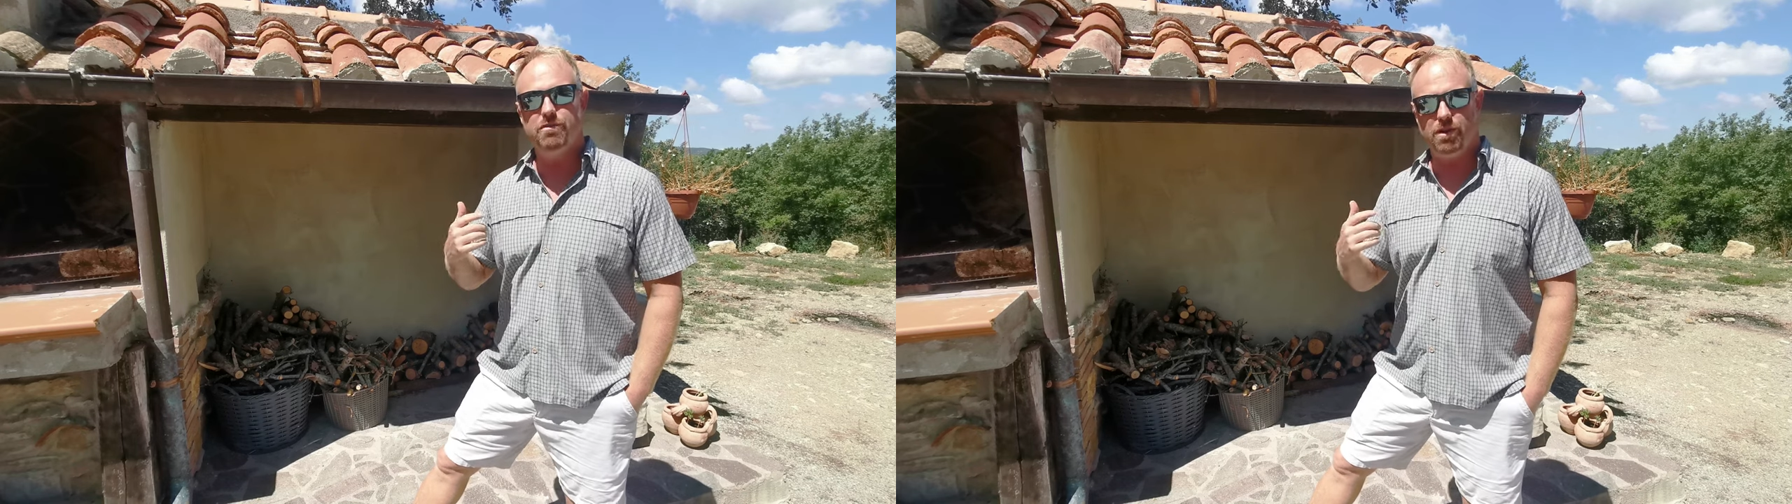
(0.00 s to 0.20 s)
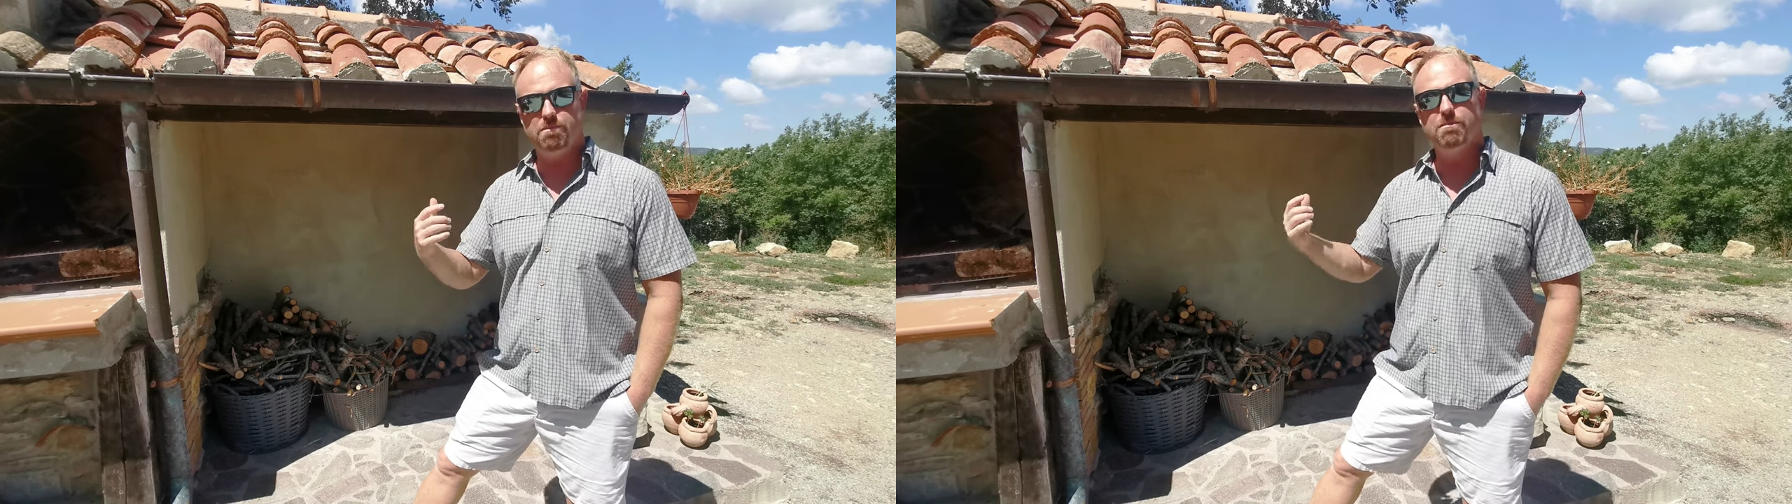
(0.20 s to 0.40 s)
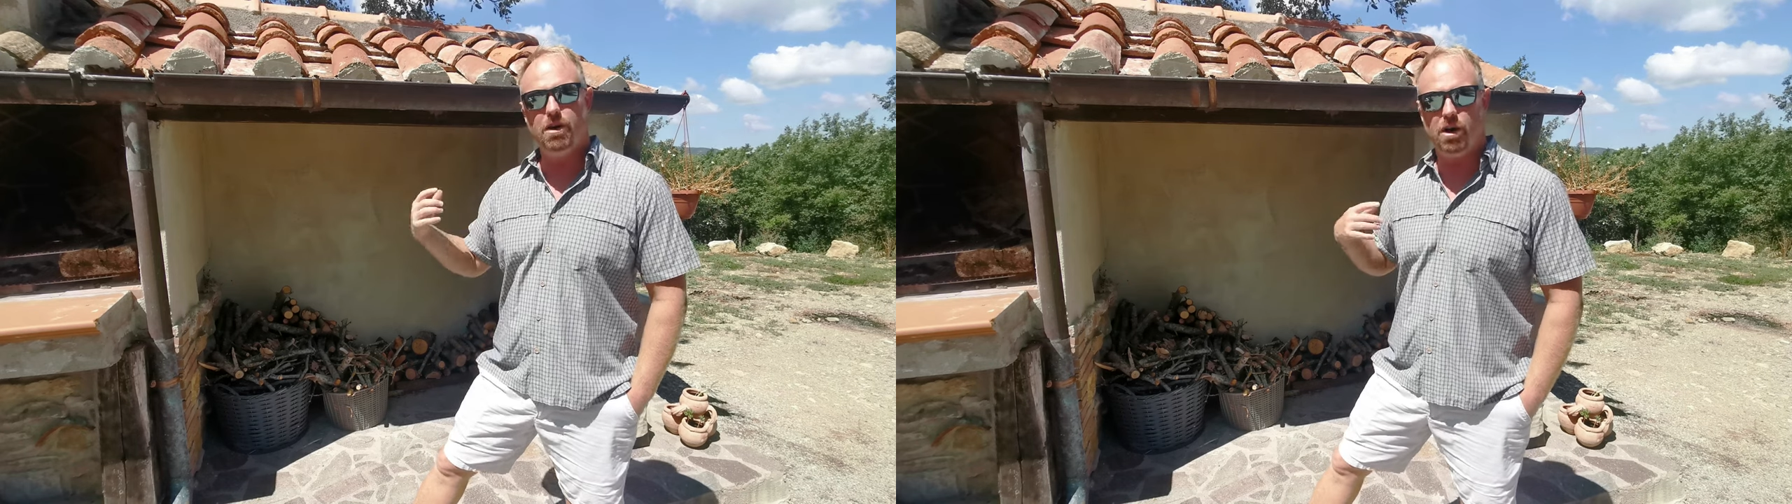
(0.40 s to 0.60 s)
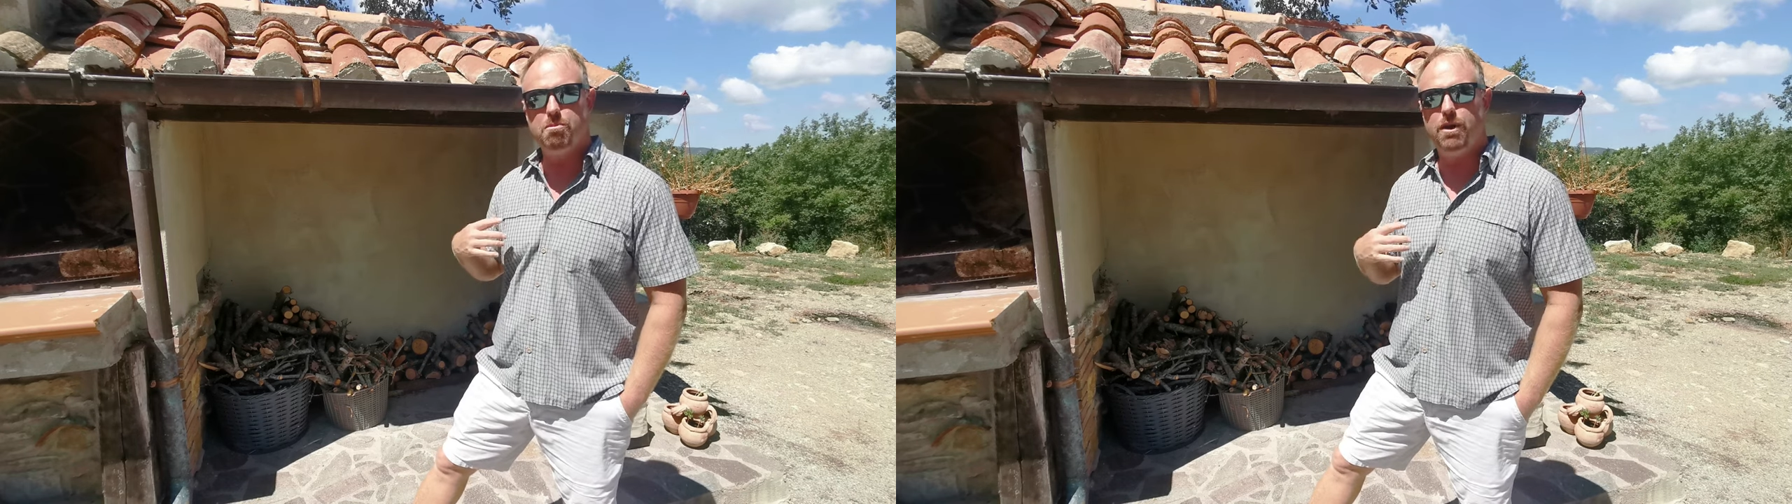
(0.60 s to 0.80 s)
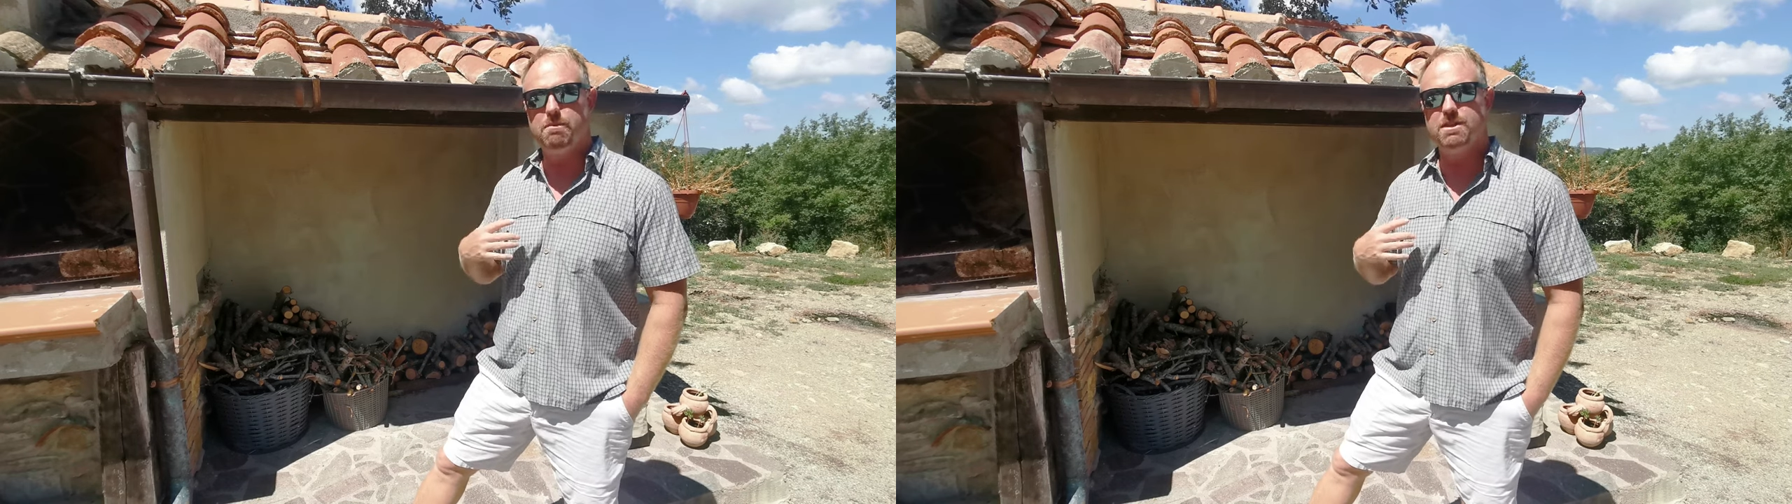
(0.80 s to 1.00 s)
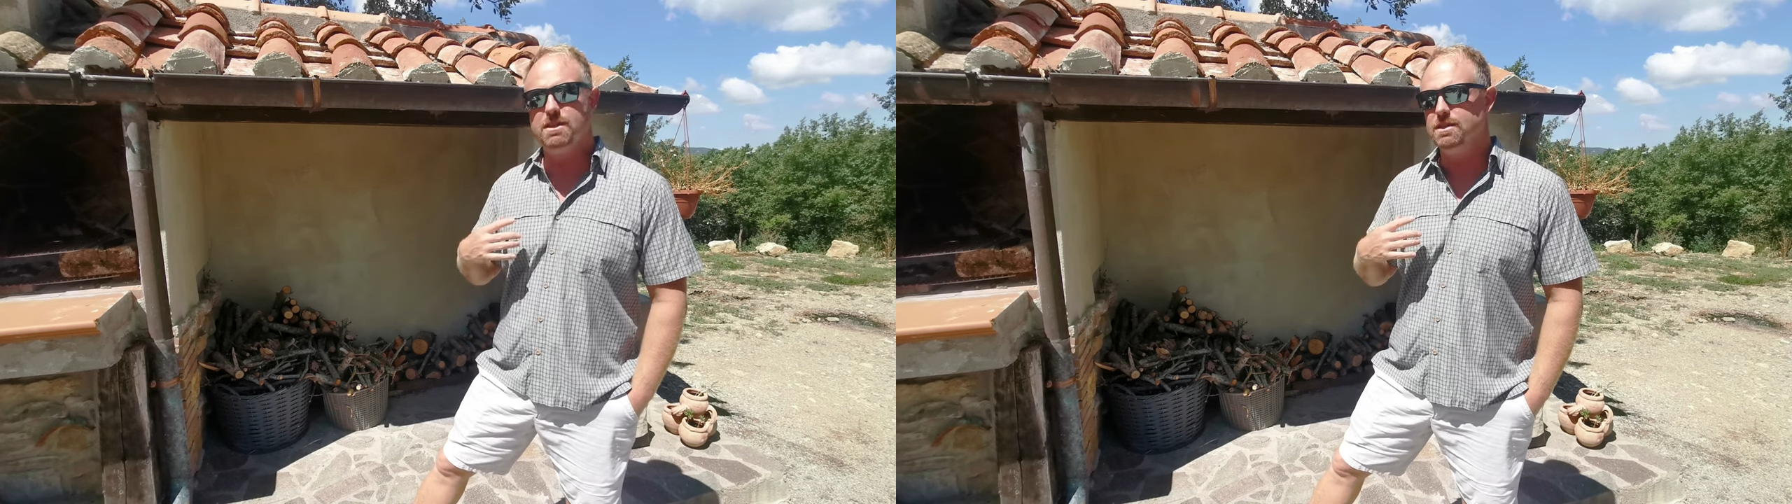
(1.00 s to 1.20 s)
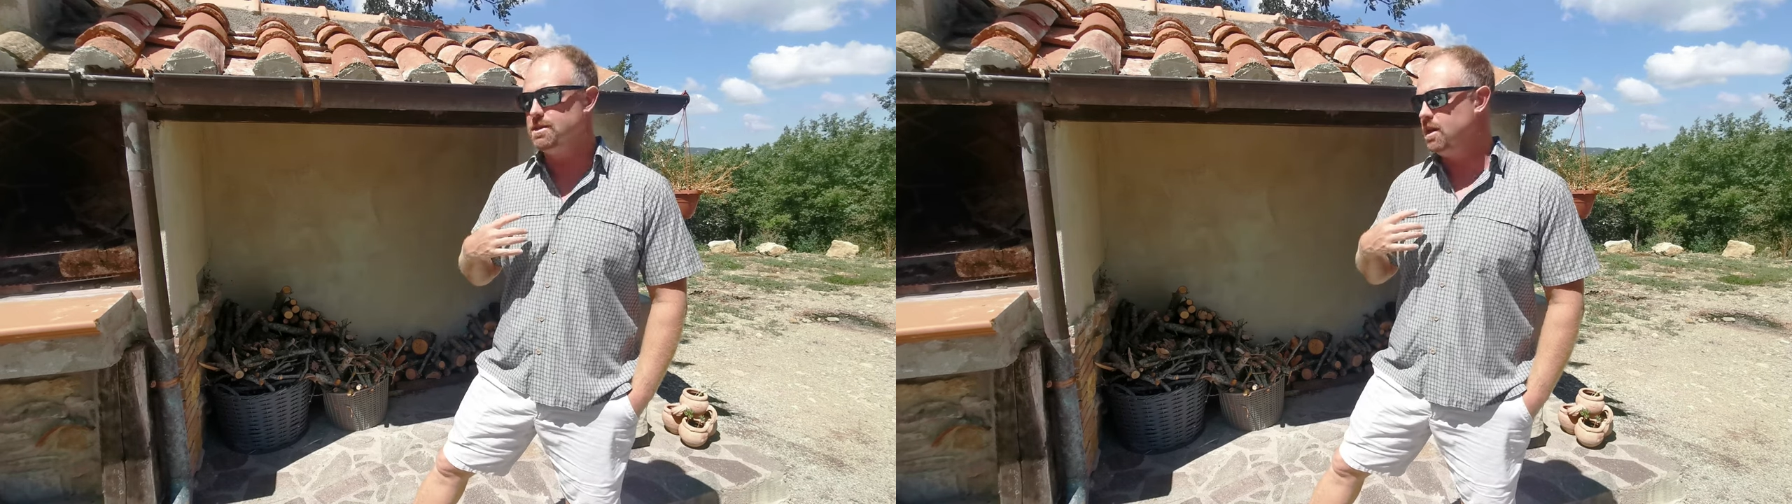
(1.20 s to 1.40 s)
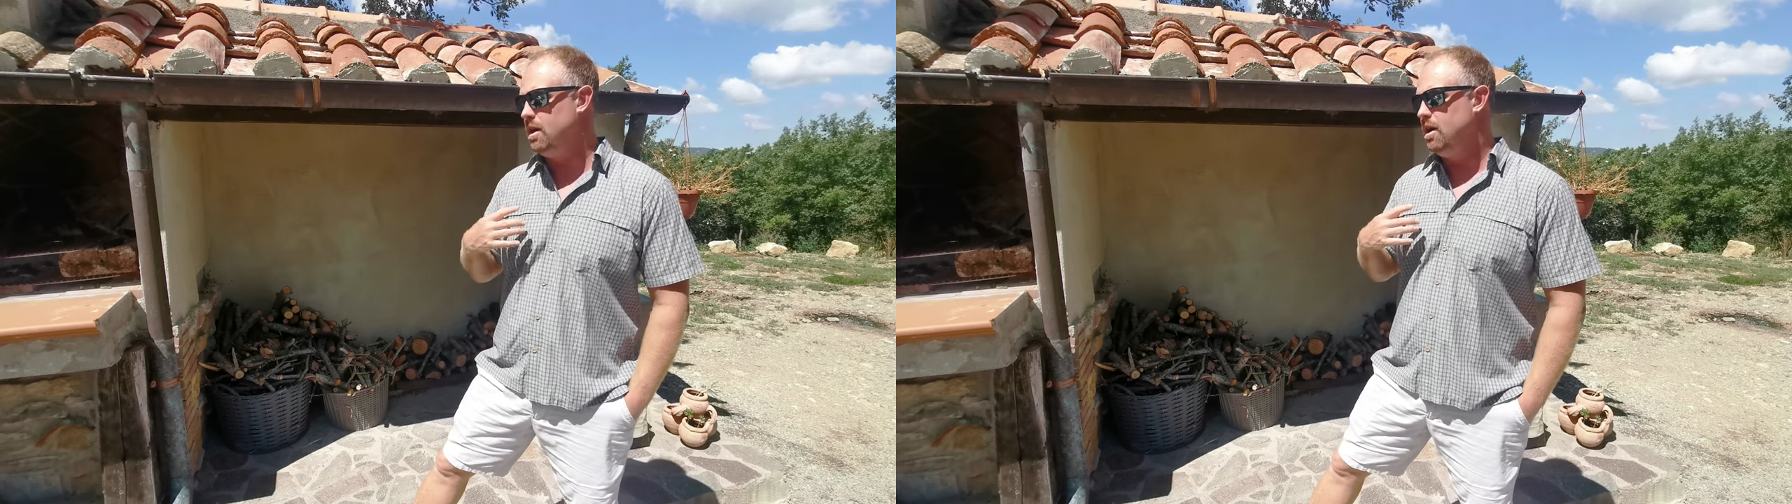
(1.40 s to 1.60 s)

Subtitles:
from our premises,